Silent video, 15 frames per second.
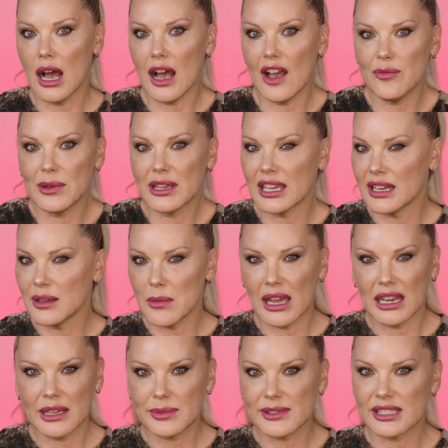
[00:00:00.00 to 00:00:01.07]
I've been getting my
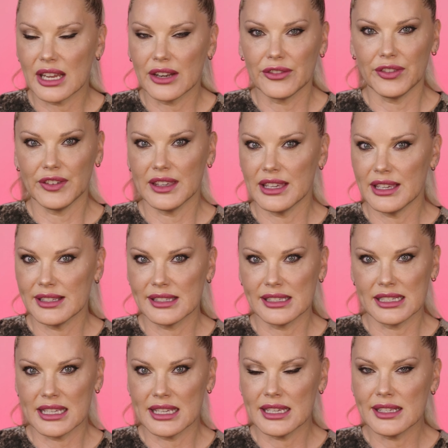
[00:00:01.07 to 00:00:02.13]
lips done for years
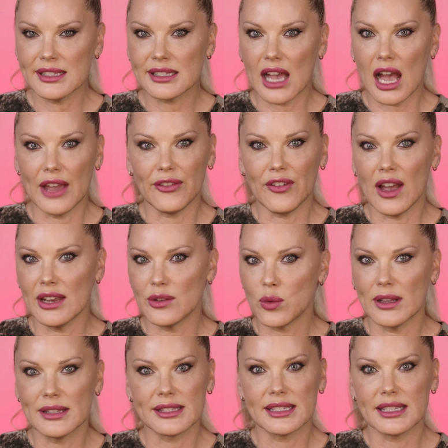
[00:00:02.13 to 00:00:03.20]
and years. I find
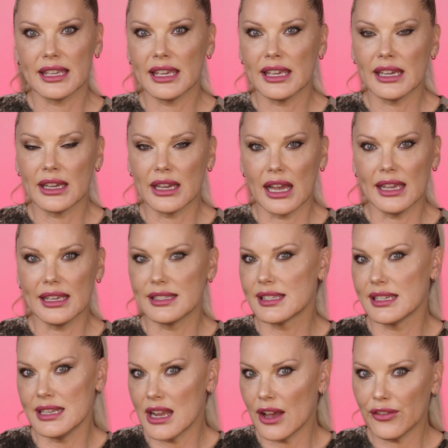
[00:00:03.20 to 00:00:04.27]
once a year is
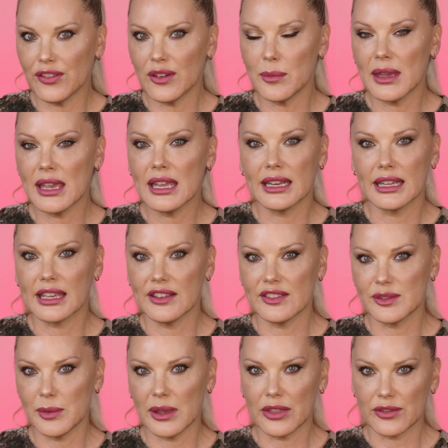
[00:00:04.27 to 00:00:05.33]
enough for me and it
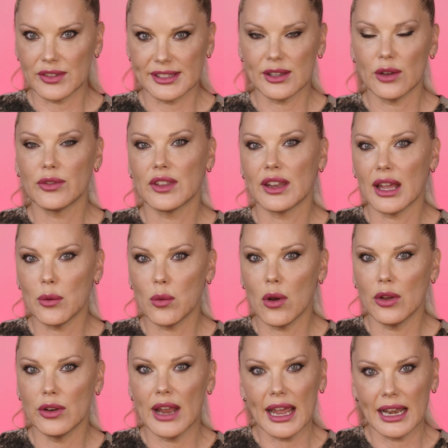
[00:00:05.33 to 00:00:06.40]
gives me the result that I
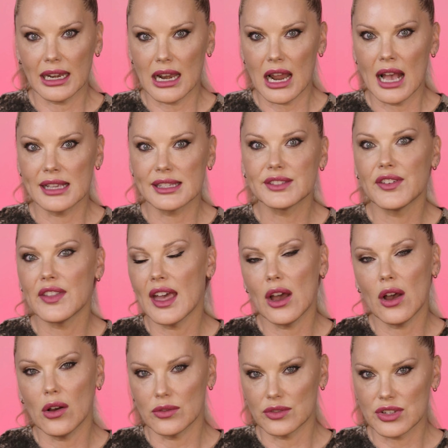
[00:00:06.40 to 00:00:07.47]
want and lasts for that
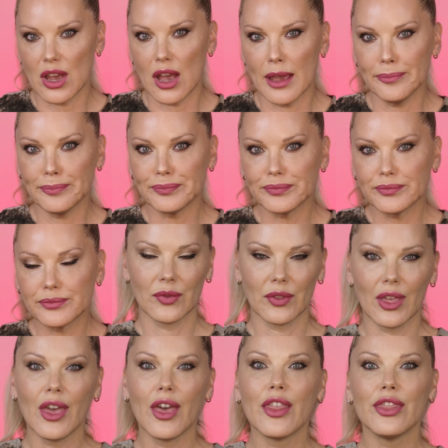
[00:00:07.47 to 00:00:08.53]
whole time.
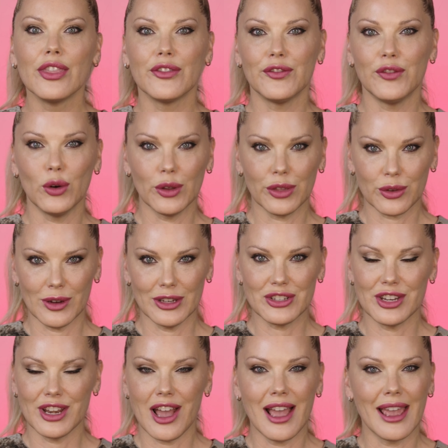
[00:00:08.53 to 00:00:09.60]
The fourth
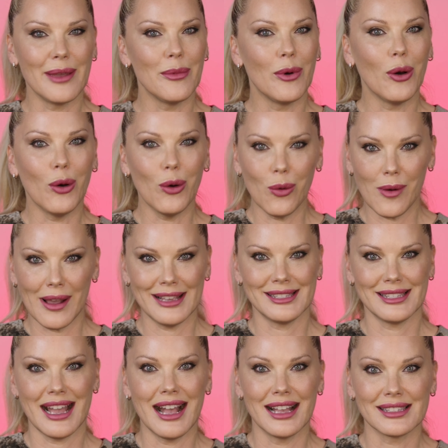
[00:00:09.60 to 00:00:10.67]
question I am always
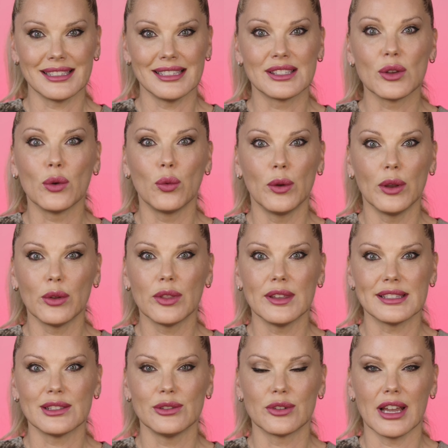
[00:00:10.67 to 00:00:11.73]
asked is, will
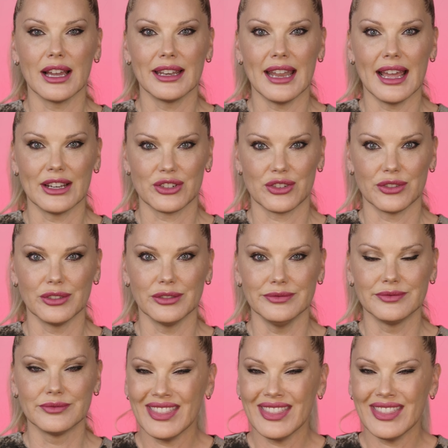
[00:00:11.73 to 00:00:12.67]
this look unnatural?